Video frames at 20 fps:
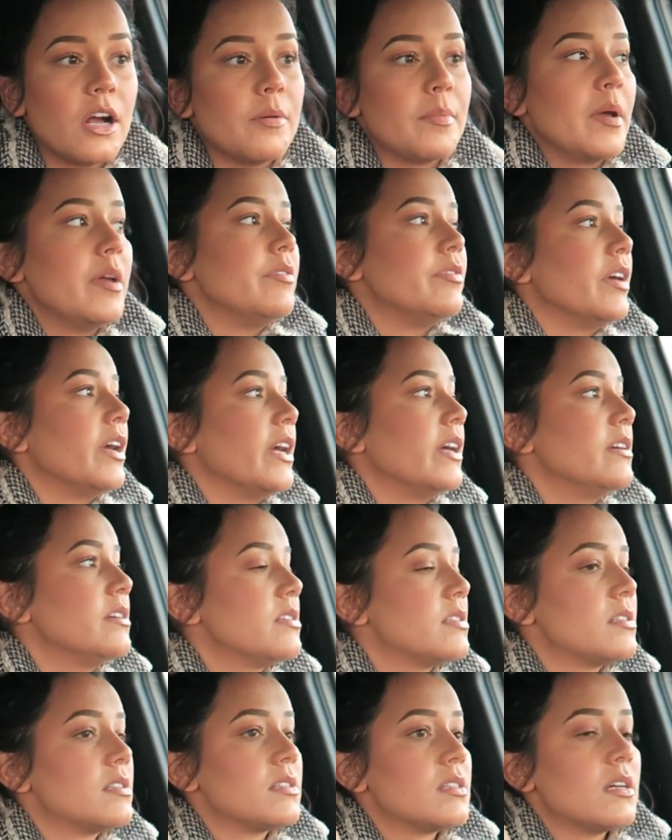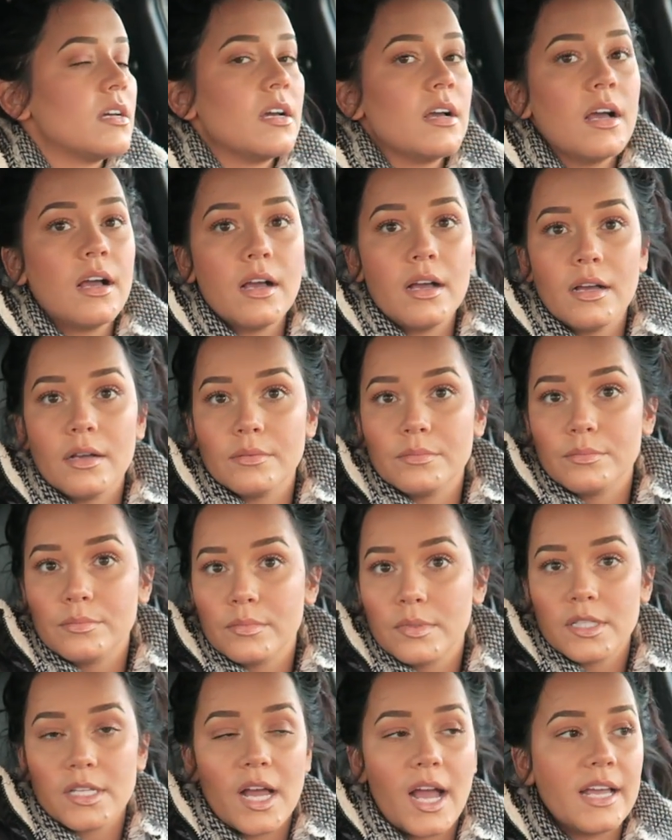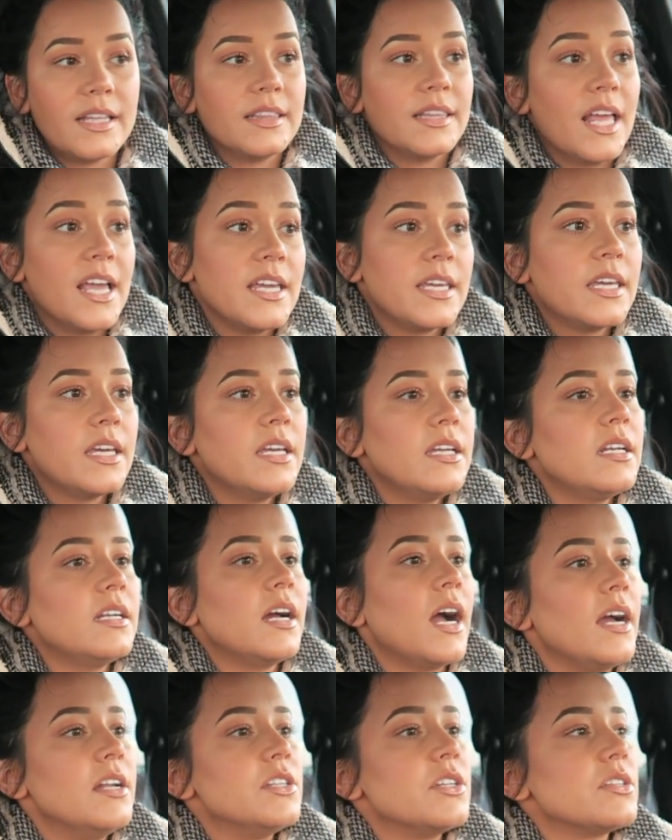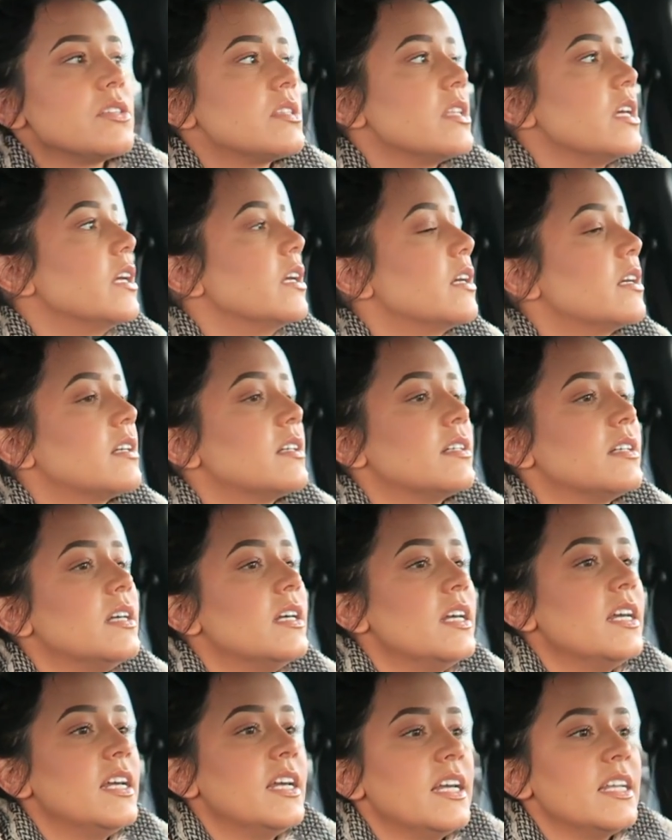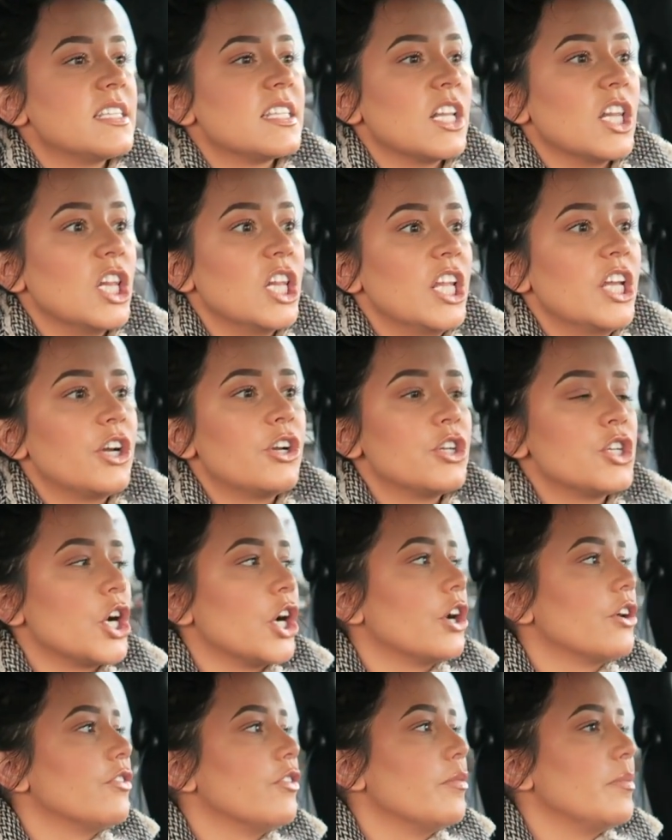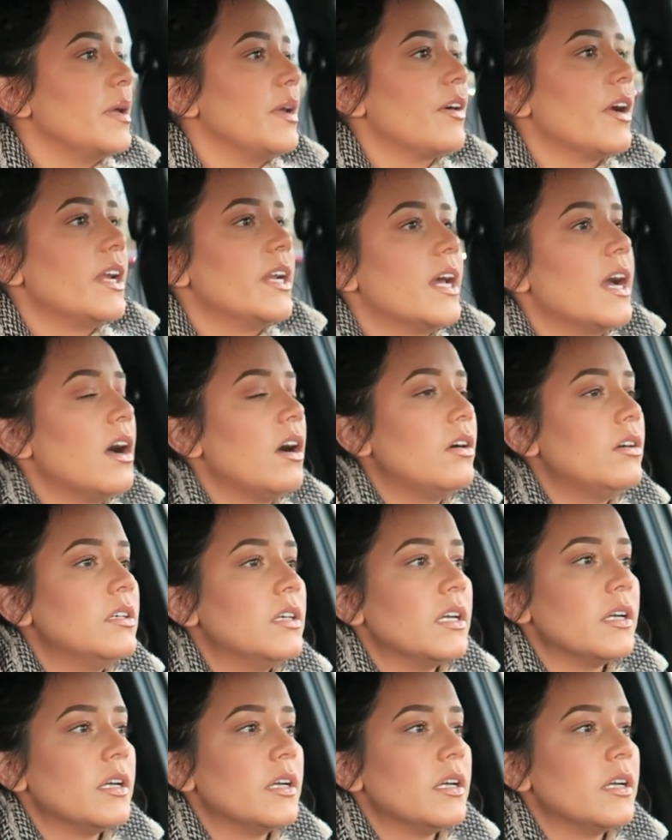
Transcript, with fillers: on my face, um, I like it. I just think it's a little dark for me right now.